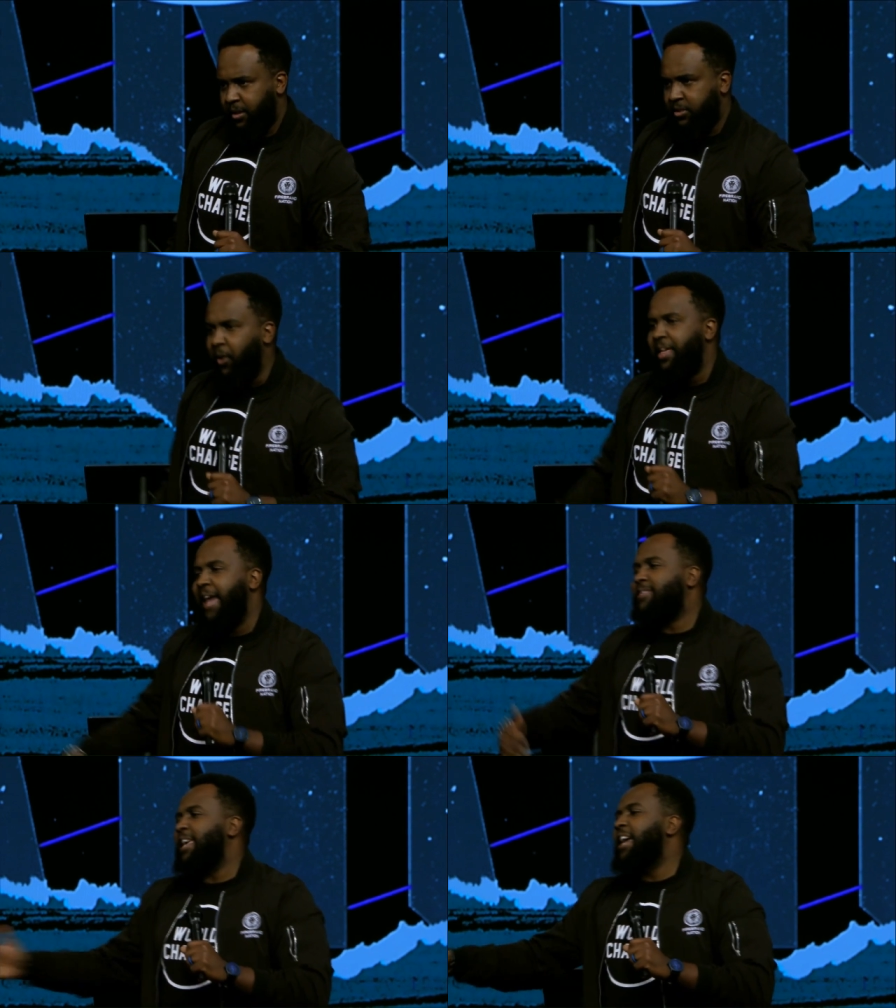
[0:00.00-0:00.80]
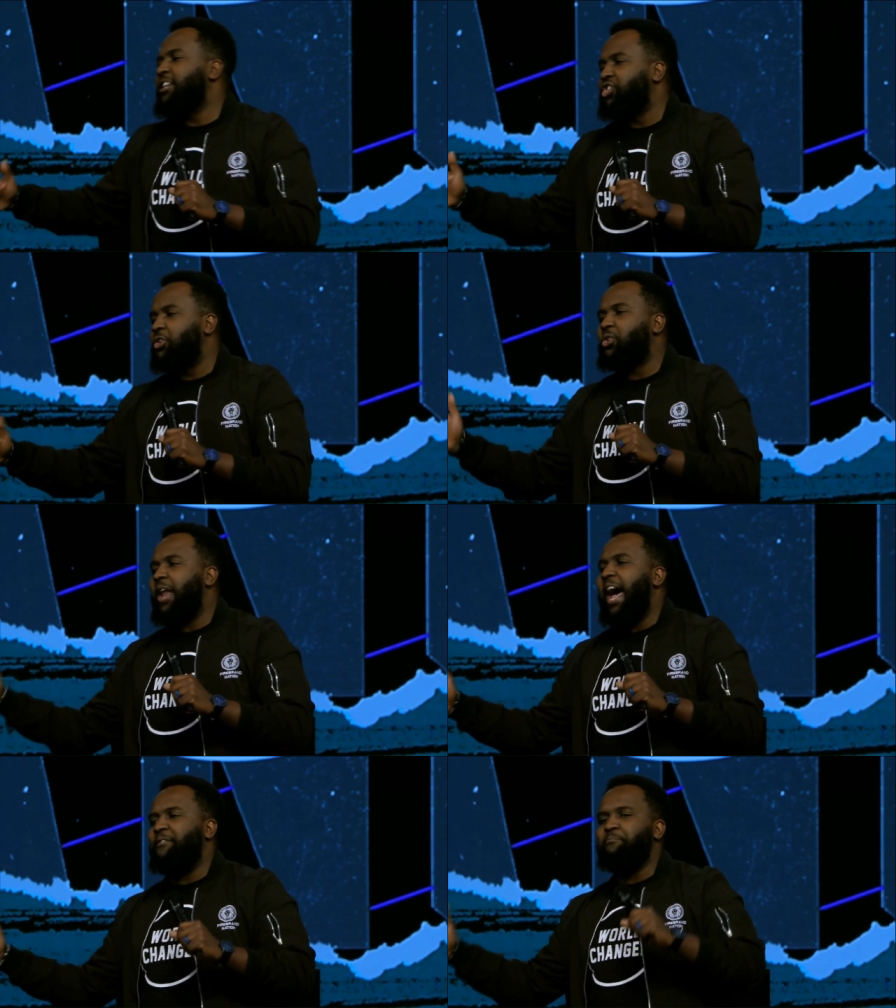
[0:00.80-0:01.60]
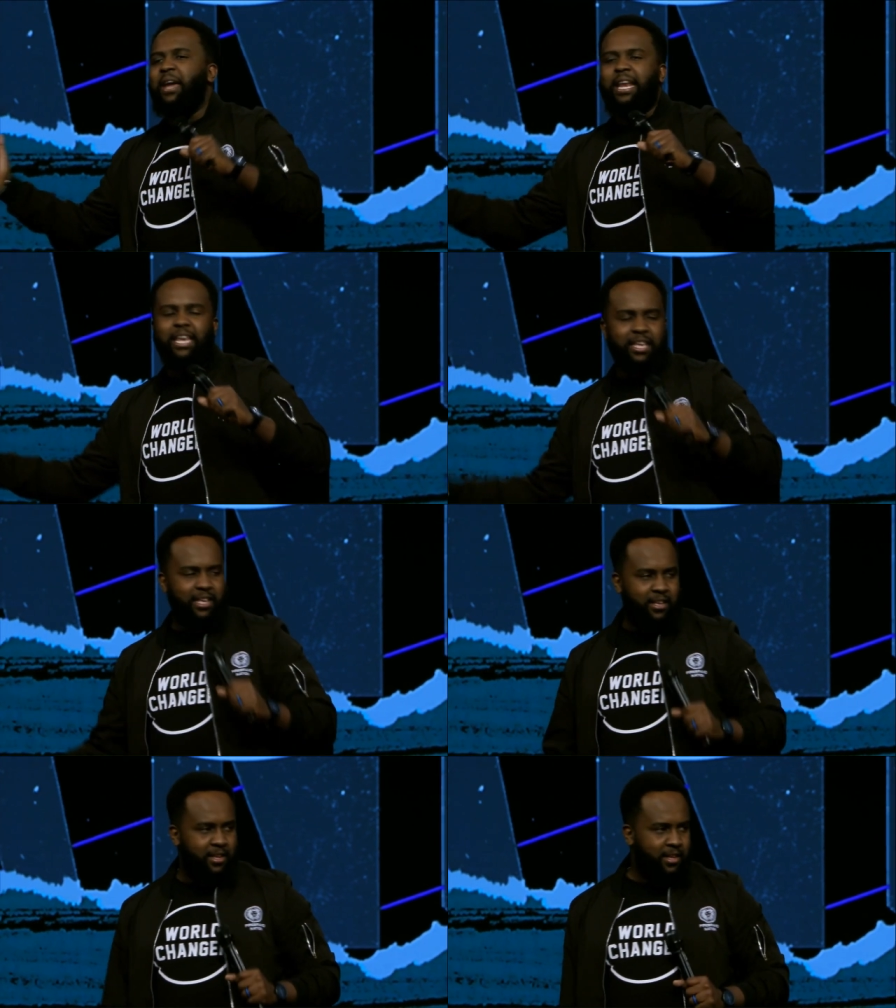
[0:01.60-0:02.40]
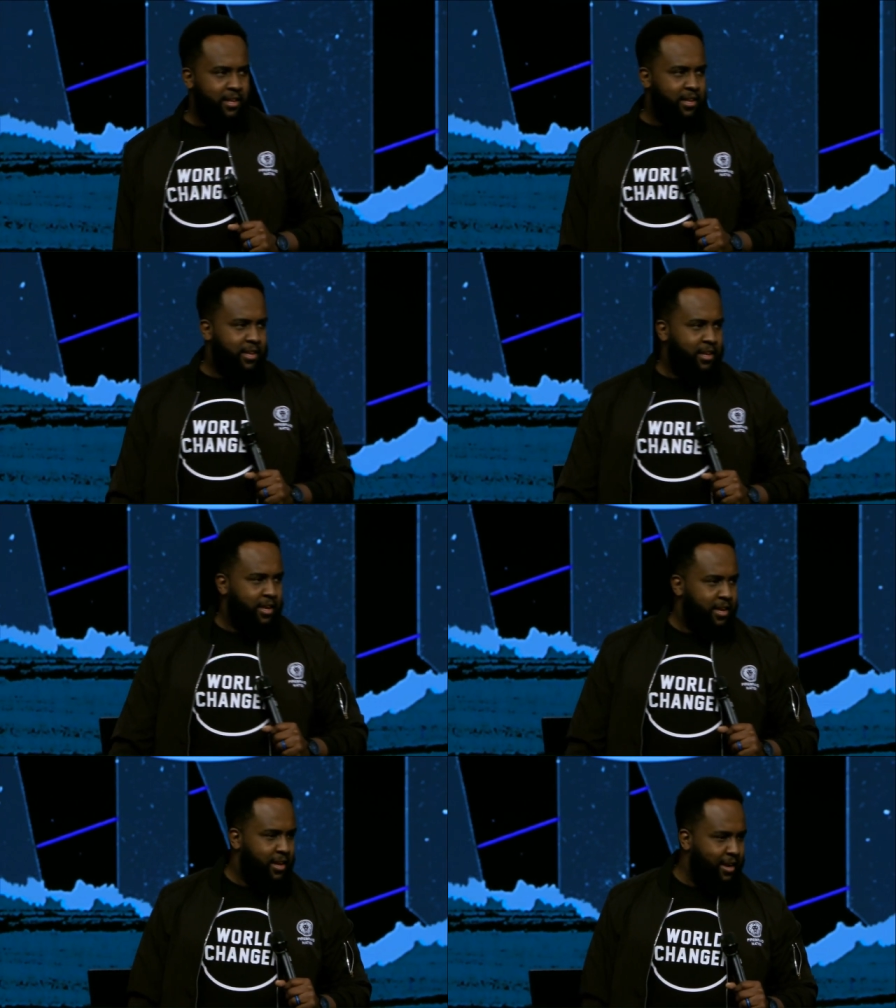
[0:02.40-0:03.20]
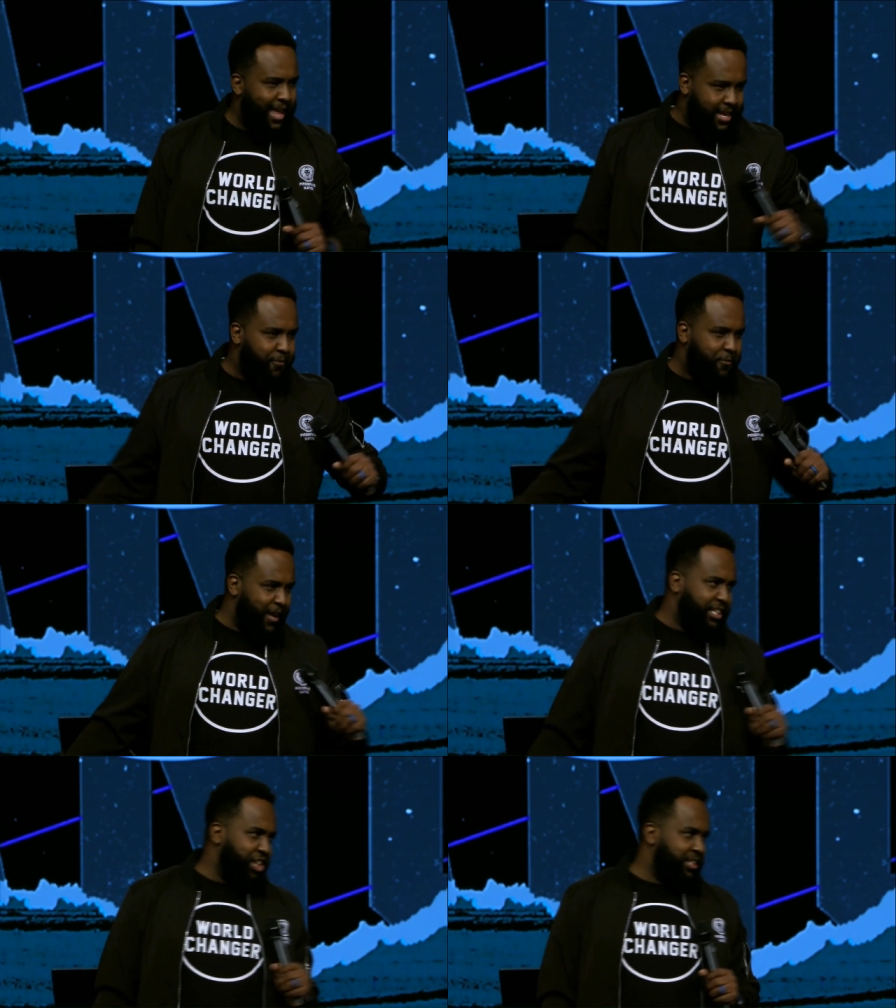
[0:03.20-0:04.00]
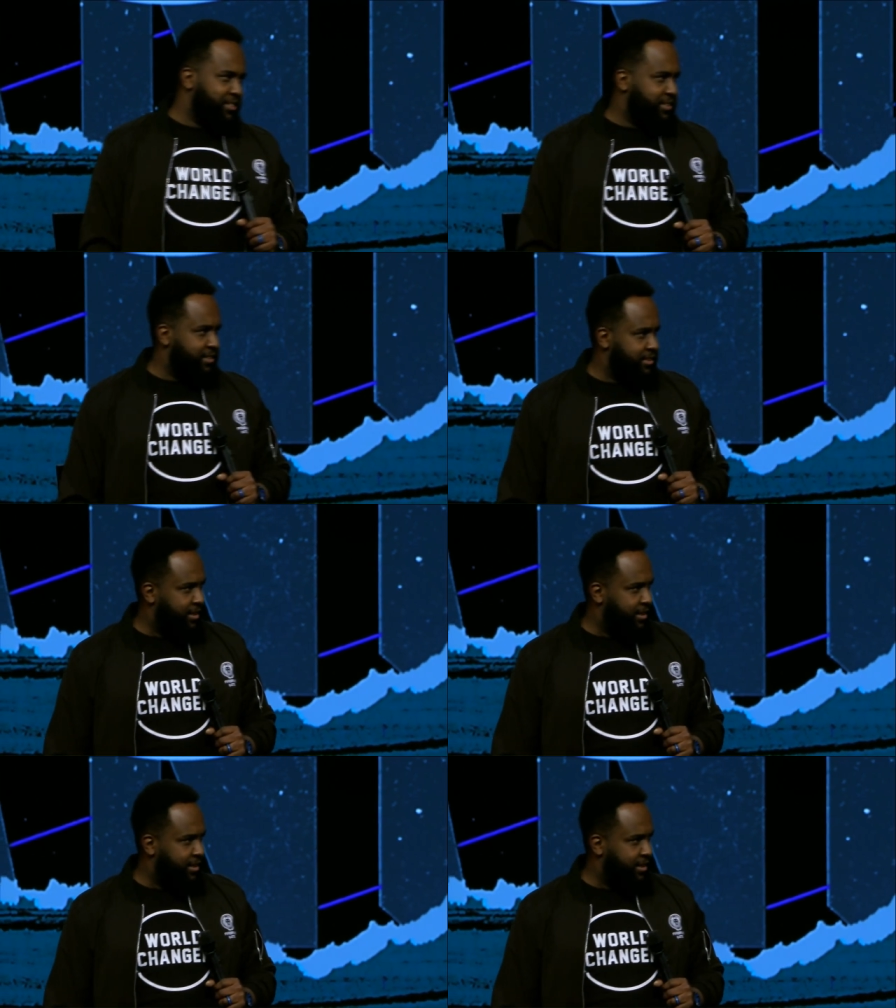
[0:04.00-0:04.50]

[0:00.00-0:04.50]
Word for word: So there are things you should have many, like afflictions.